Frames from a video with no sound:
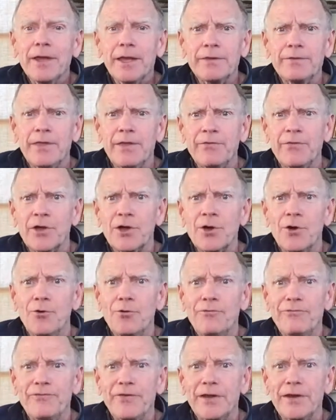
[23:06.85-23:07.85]
And then the
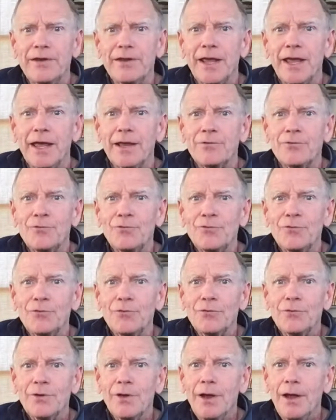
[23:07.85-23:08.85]
COVID hit,
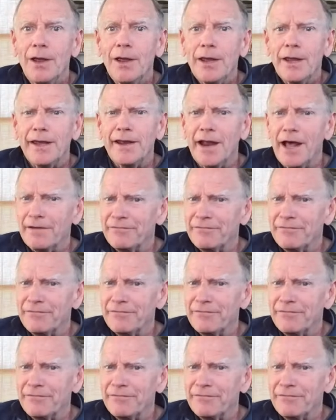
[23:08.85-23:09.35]
and